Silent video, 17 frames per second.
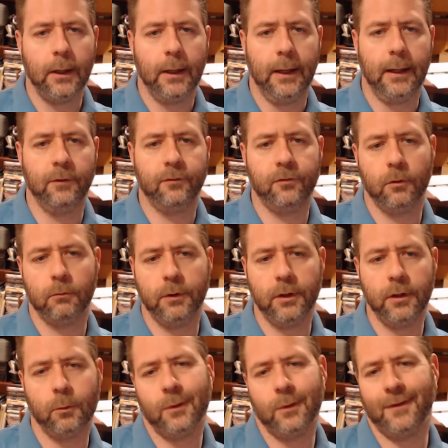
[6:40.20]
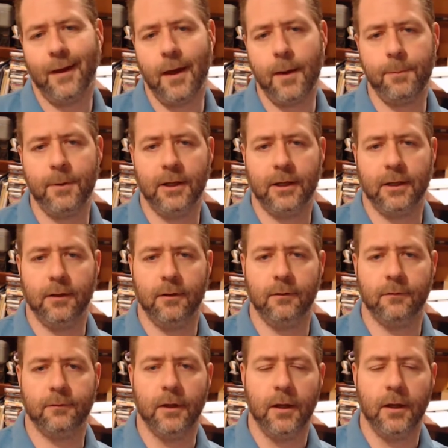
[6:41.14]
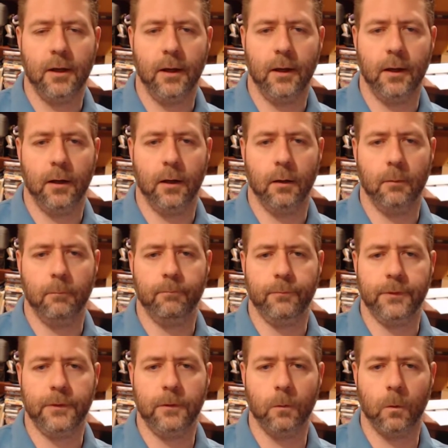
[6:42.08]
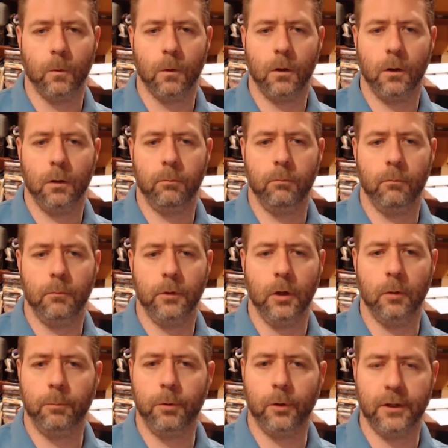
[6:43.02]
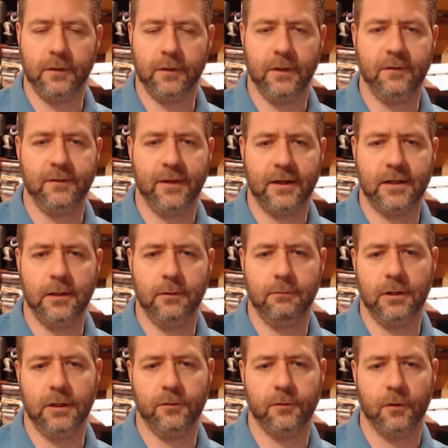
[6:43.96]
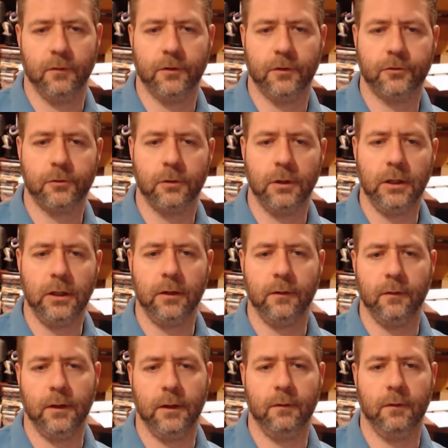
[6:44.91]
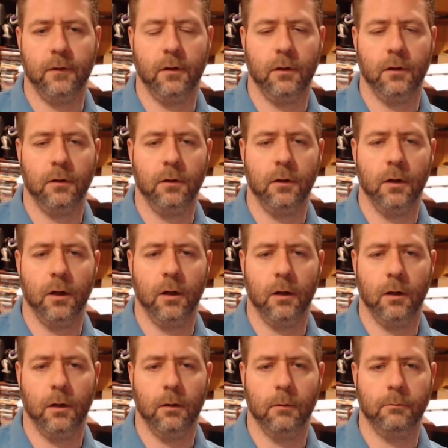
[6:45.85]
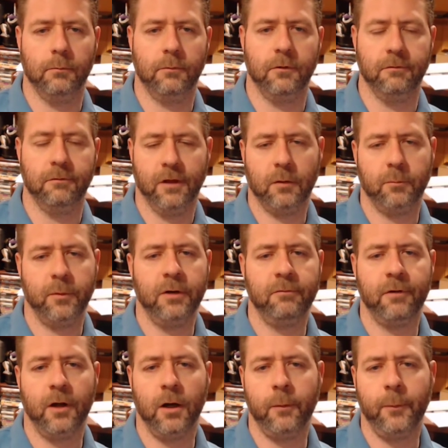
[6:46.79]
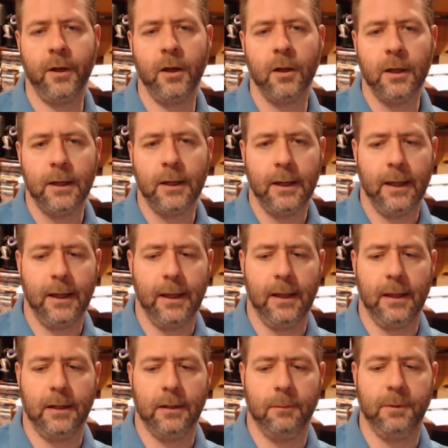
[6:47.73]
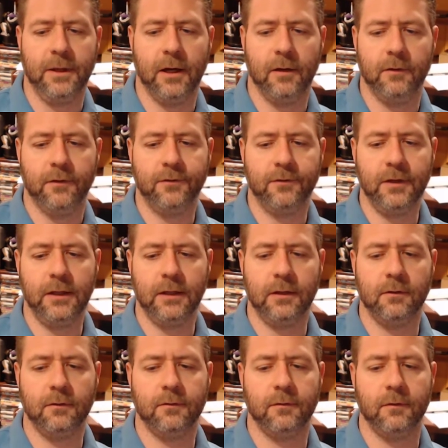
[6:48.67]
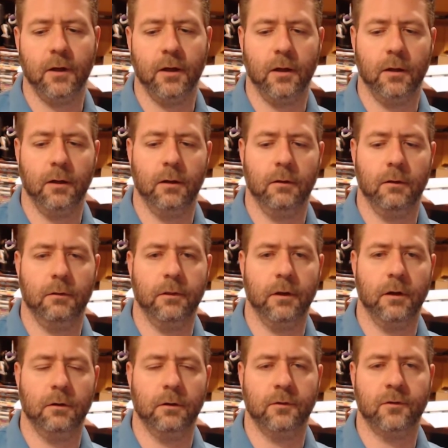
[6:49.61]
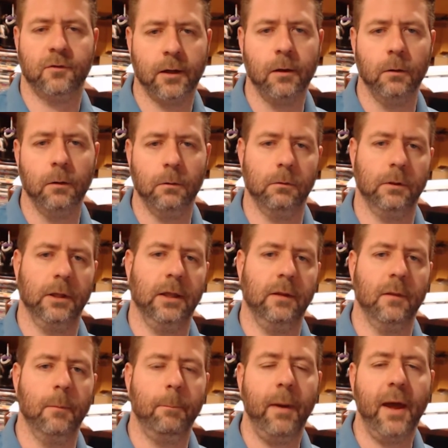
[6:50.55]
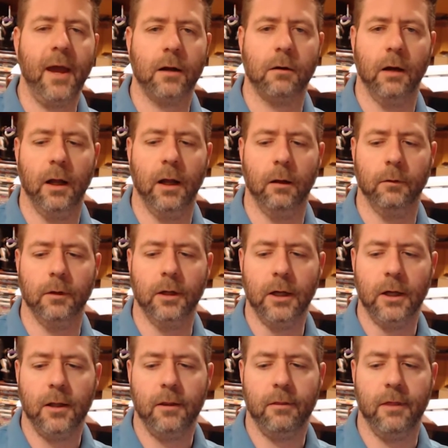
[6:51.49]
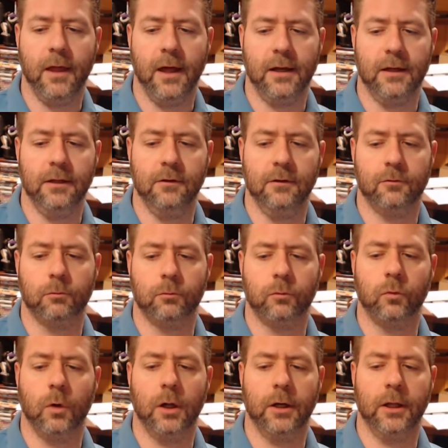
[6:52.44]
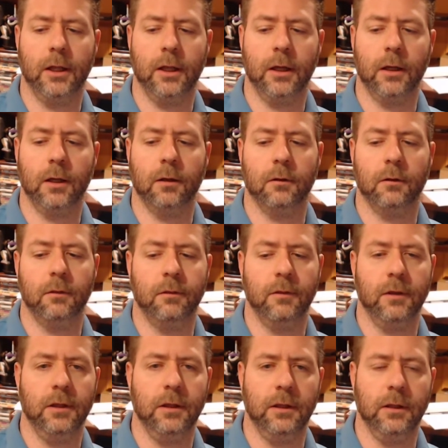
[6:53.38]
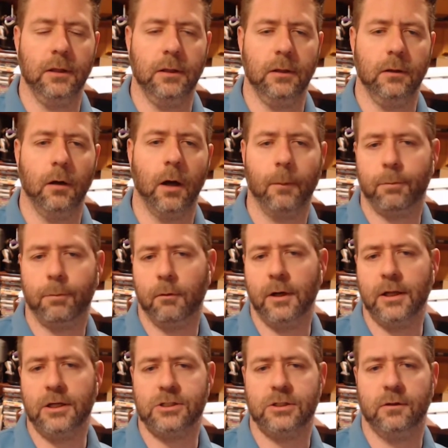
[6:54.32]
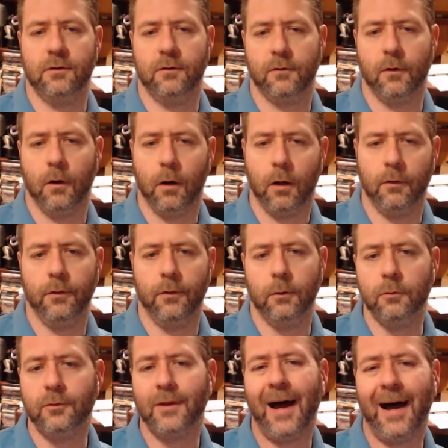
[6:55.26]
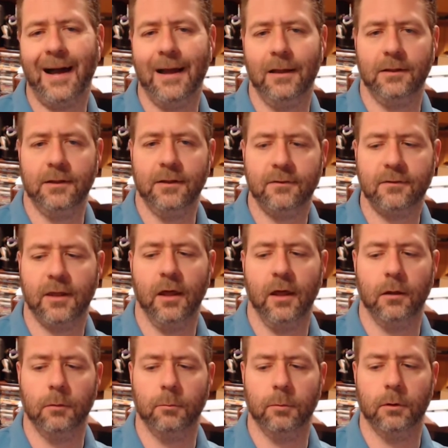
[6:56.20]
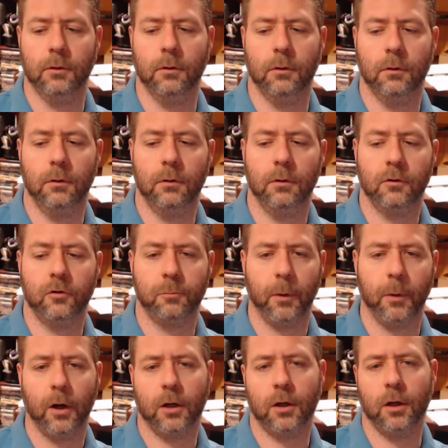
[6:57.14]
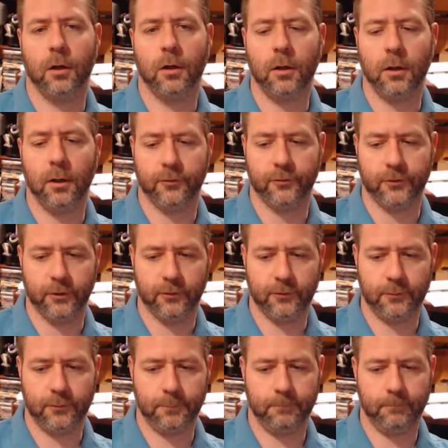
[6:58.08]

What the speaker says: And so really what's happening is you're putting these activities on the screen in the development environment, and behind the scenes there's code in the background that is running the operations on those highly scalable Spark clusters.